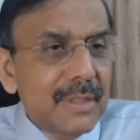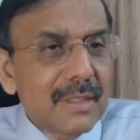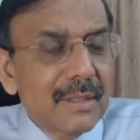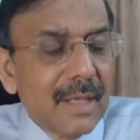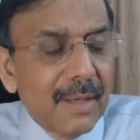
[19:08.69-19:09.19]

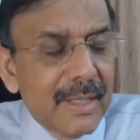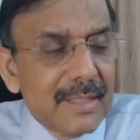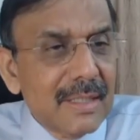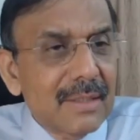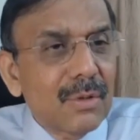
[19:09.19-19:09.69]
put it close
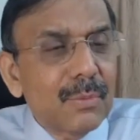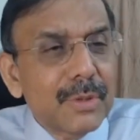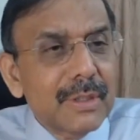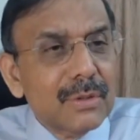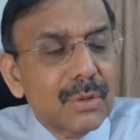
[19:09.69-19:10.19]
to the
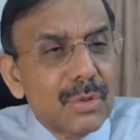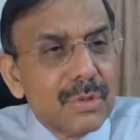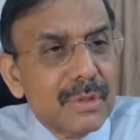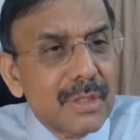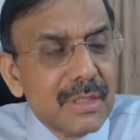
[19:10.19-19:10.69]
site of
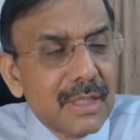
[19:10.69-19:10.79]
surgery,